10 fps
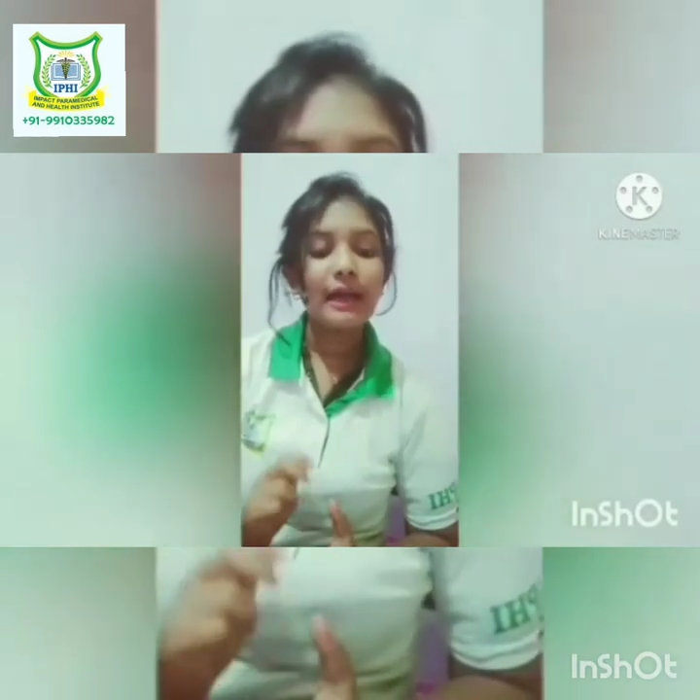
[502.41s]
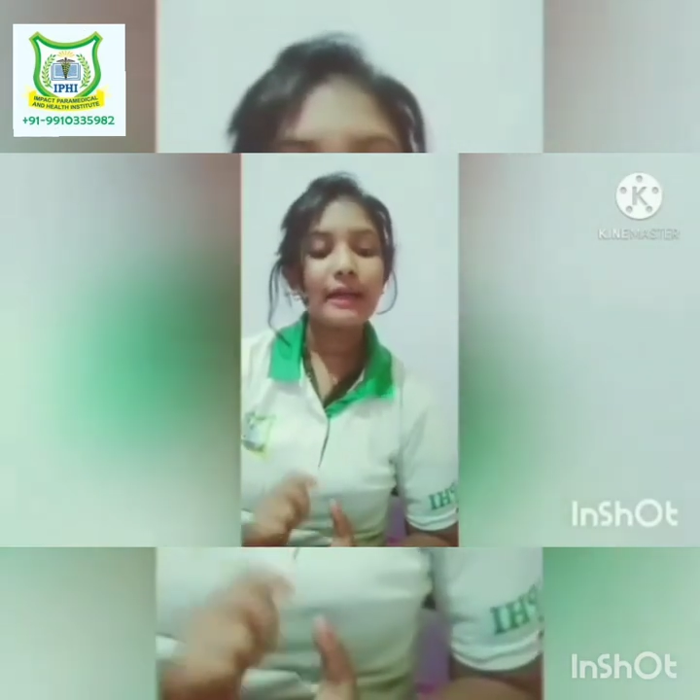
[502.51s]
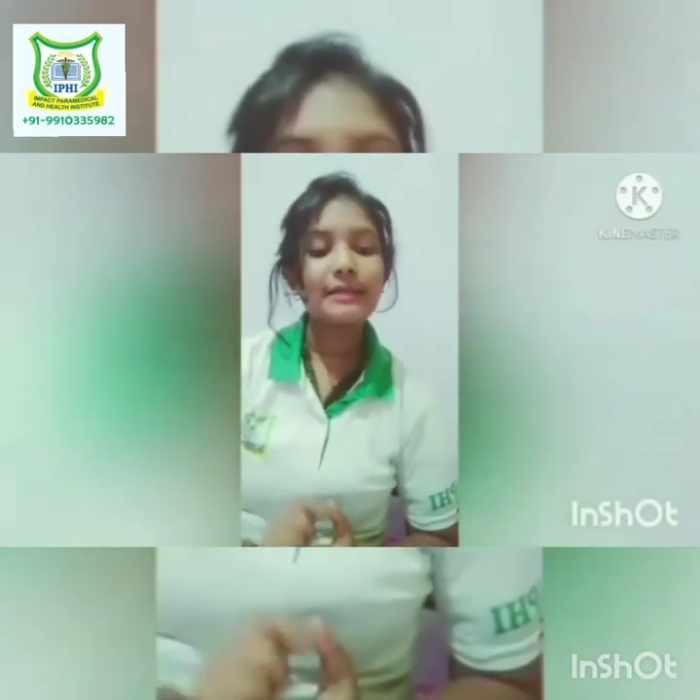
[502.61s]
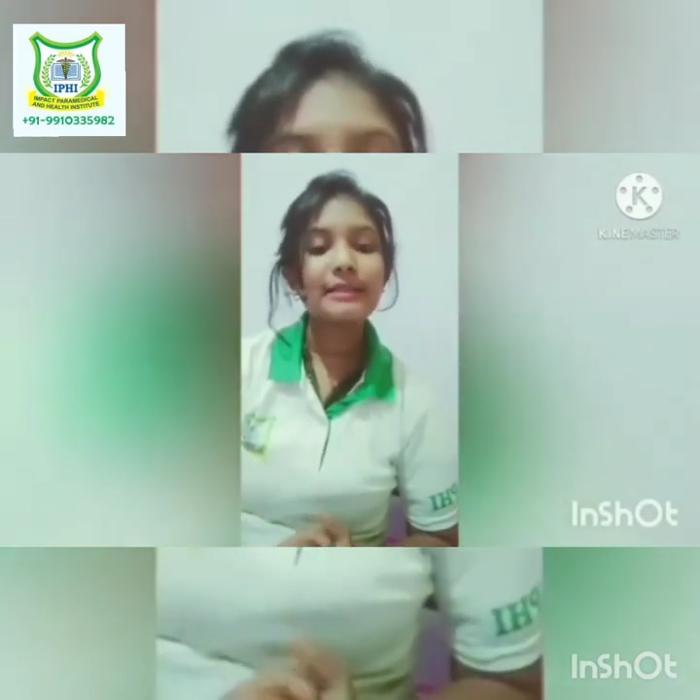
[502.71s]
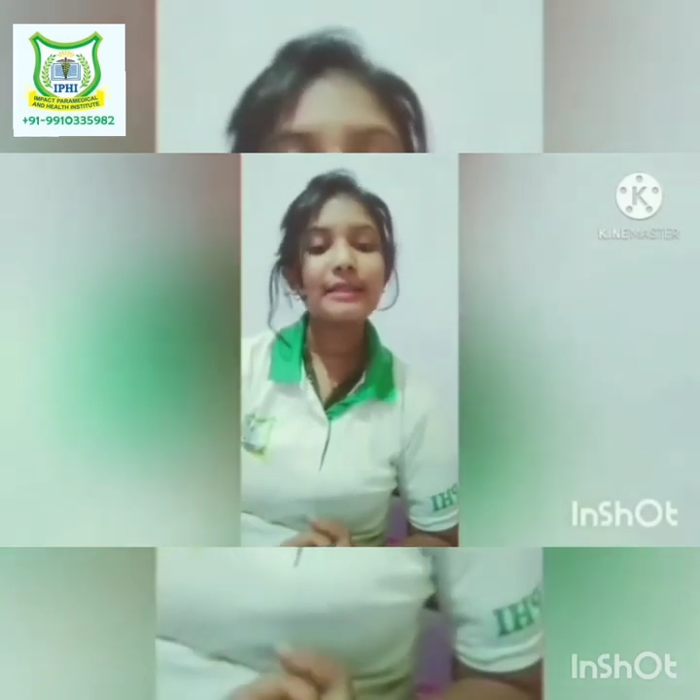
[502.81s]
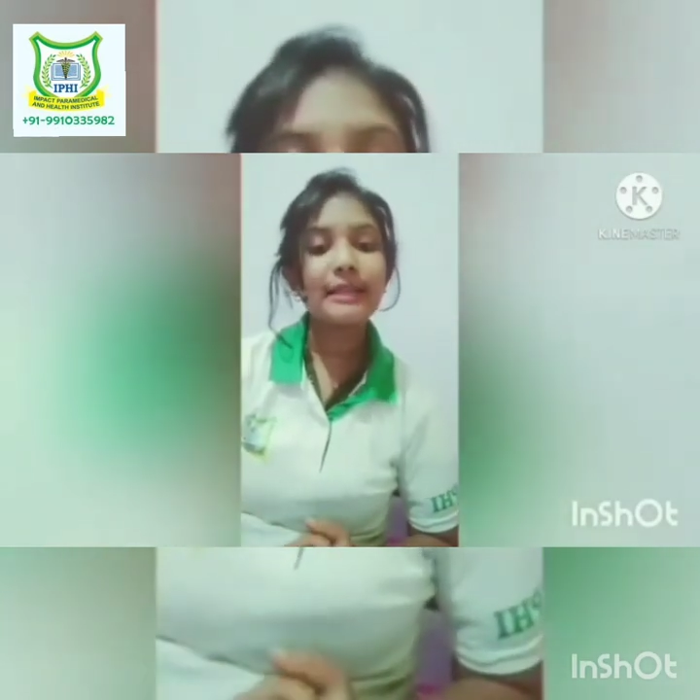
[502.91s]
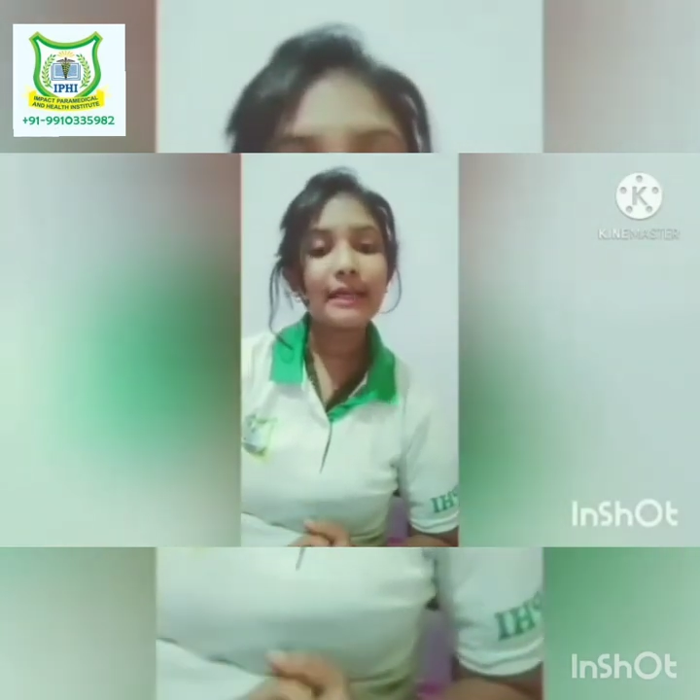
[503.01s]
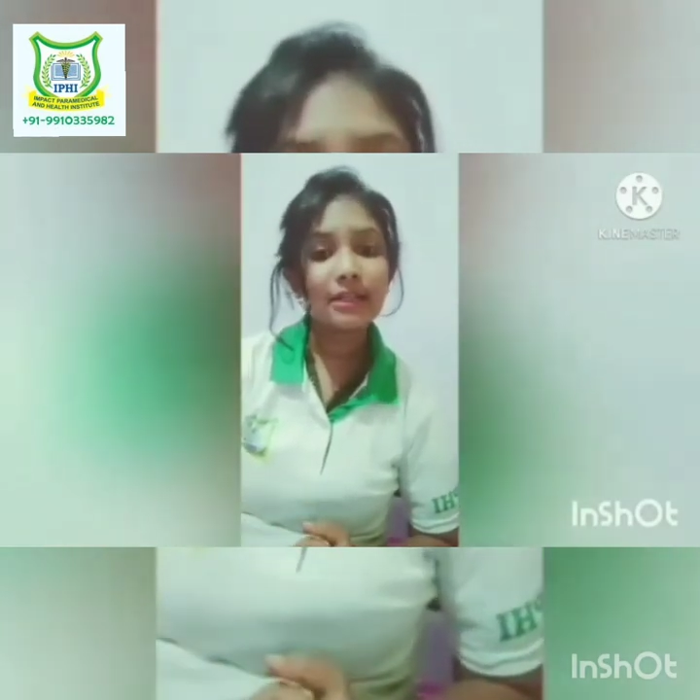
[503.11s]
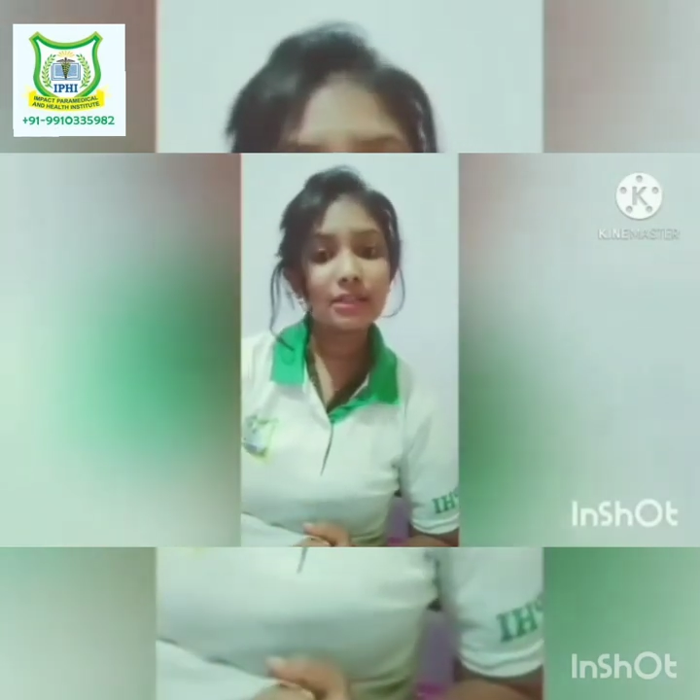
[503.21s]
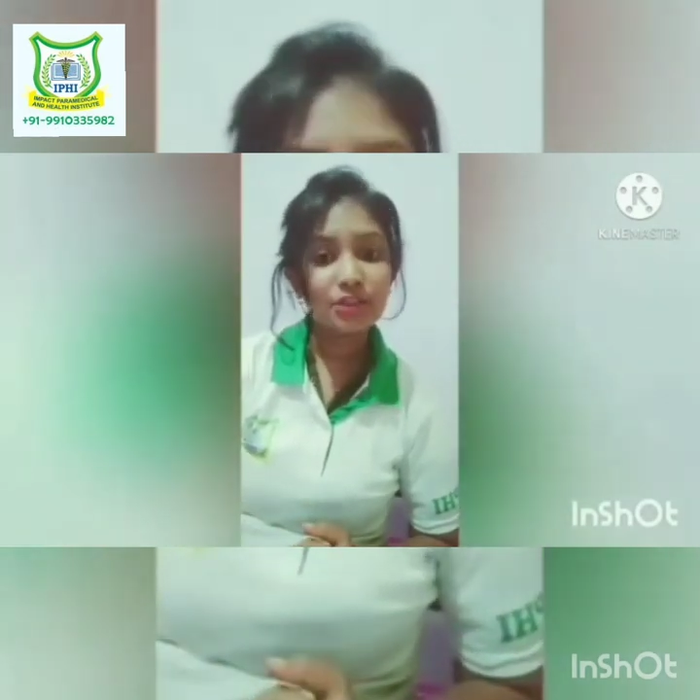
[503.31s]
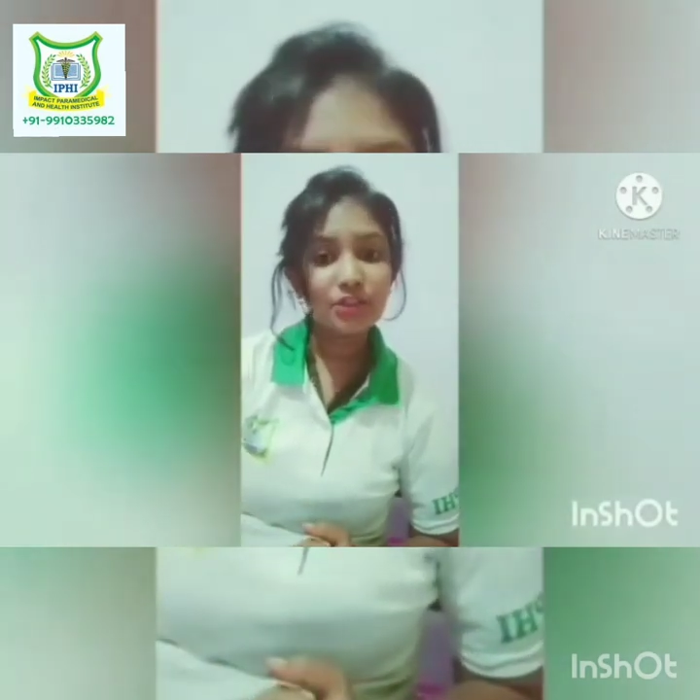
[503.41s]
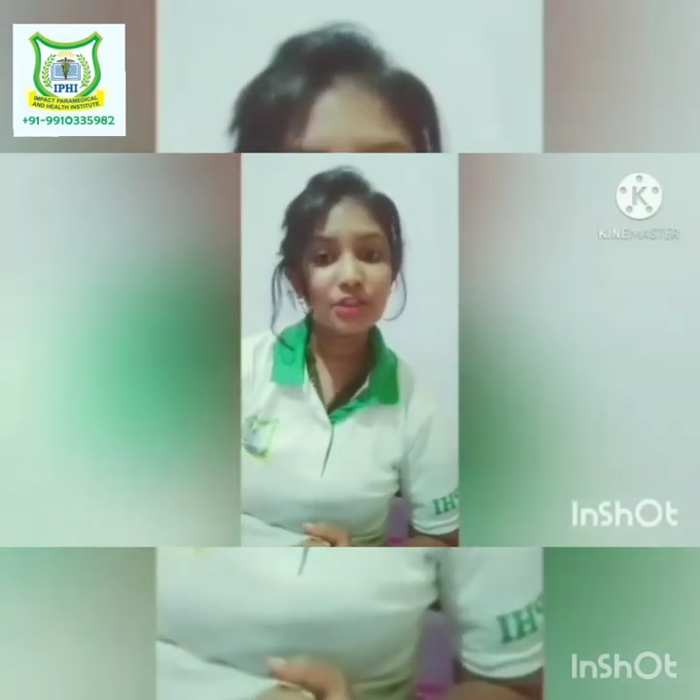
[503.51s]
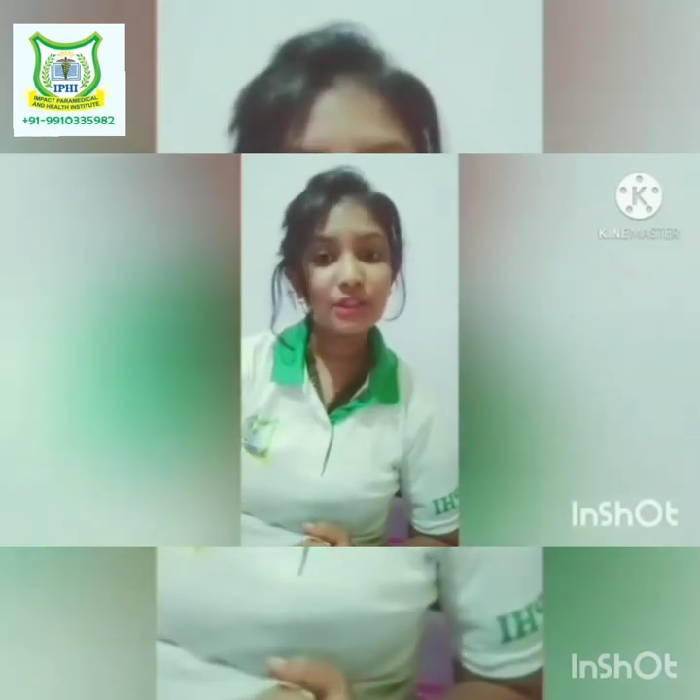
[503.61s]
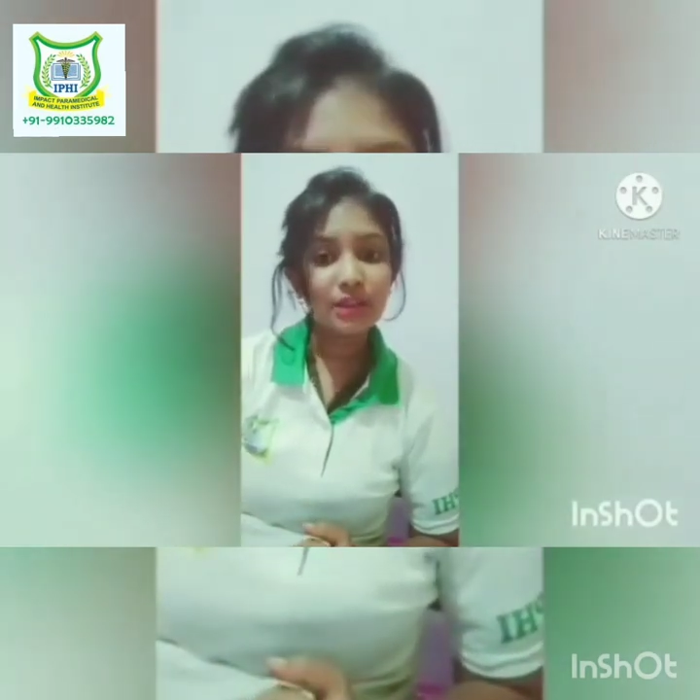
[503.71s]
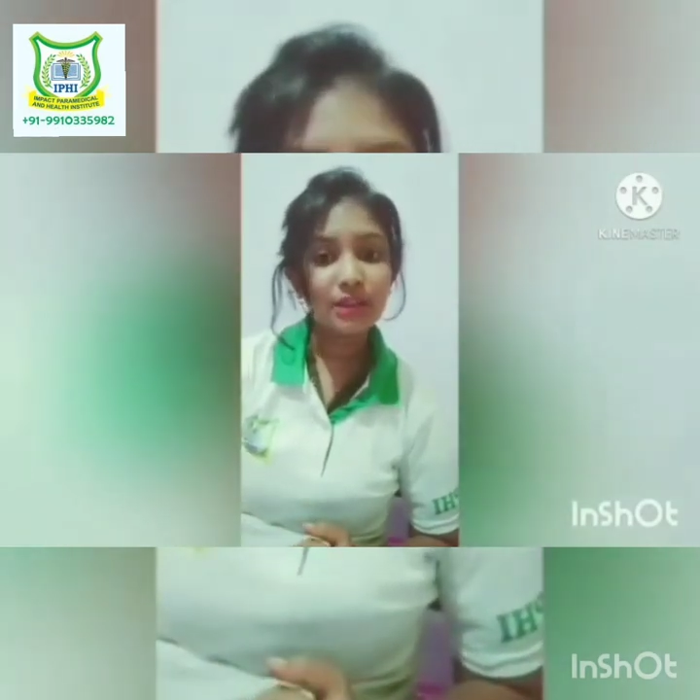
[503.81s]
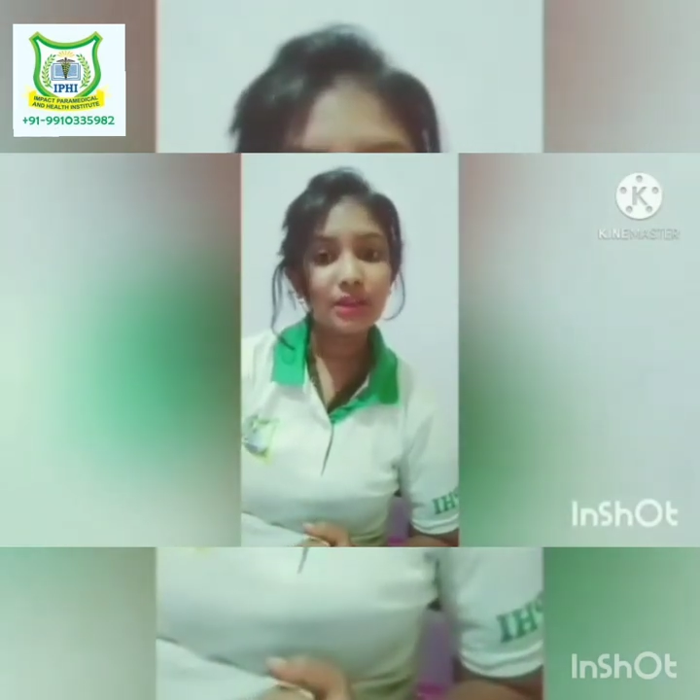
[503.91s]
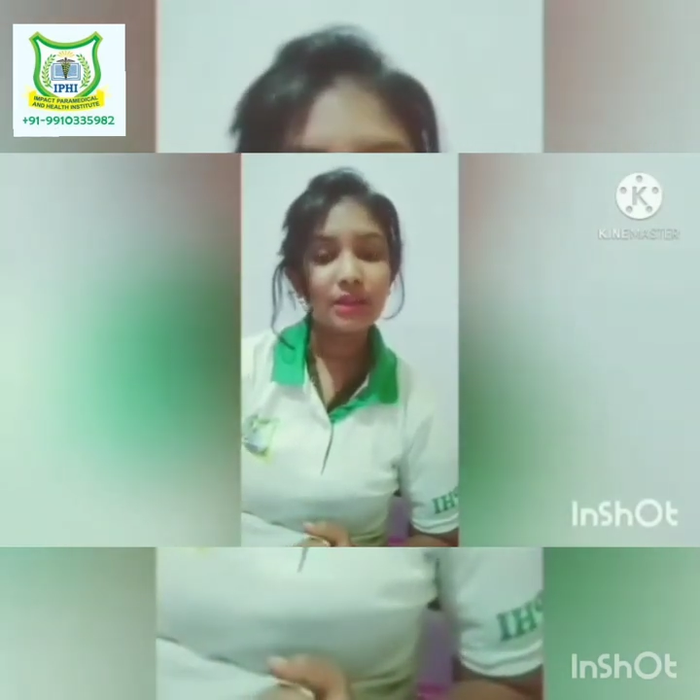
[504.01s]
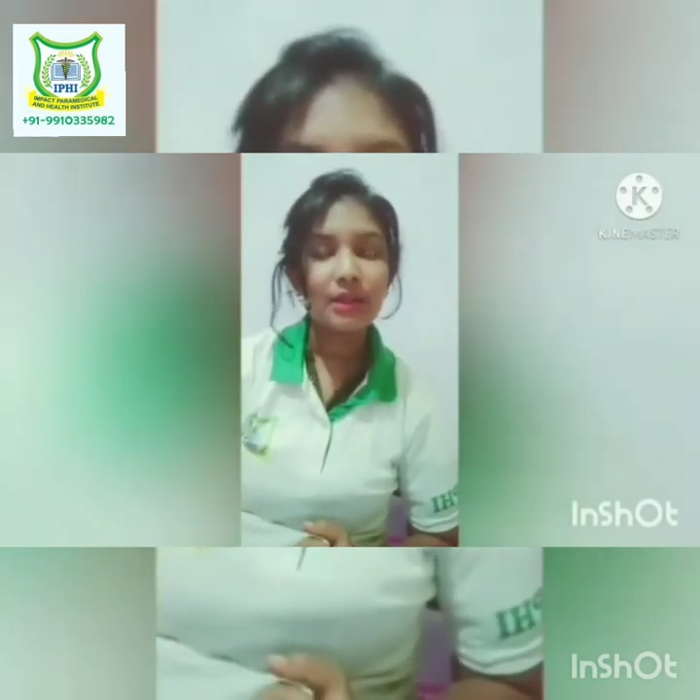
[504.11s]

X-ray technician.